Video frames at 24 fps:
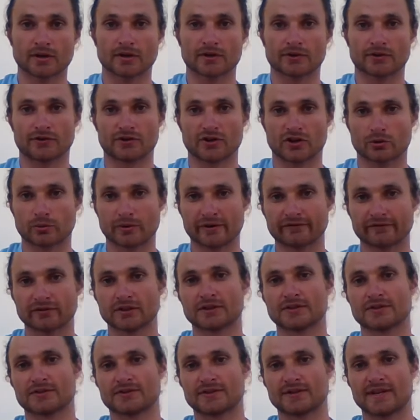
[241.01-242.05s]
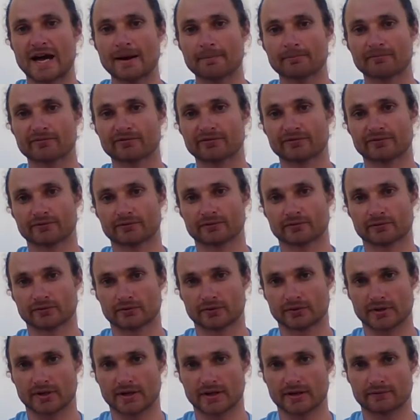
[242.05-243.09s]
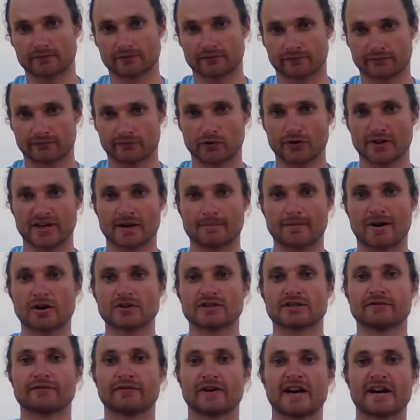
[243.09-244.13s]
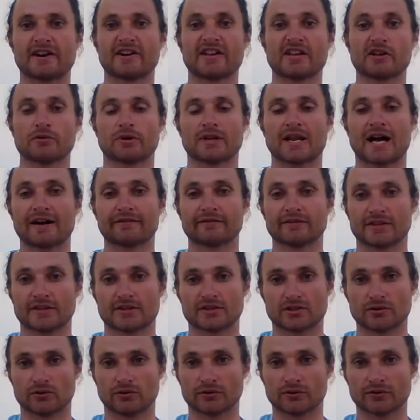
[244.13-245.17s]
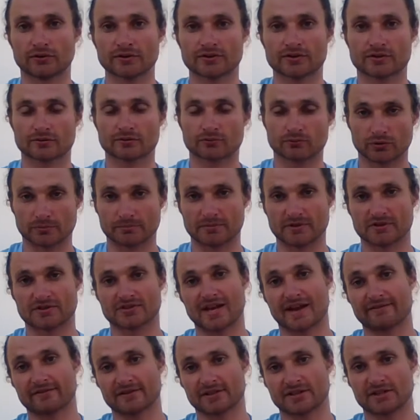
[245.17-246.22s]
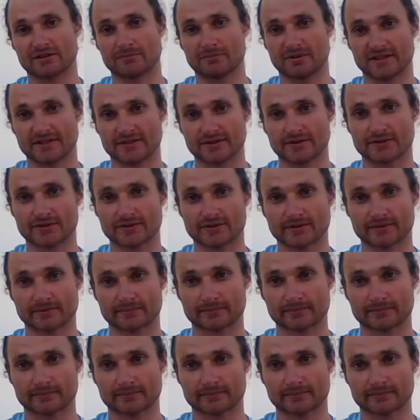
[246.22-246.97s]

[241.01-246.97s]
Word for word: the equivalent depth for the amount of air he will have in his lungs would be 70 meters.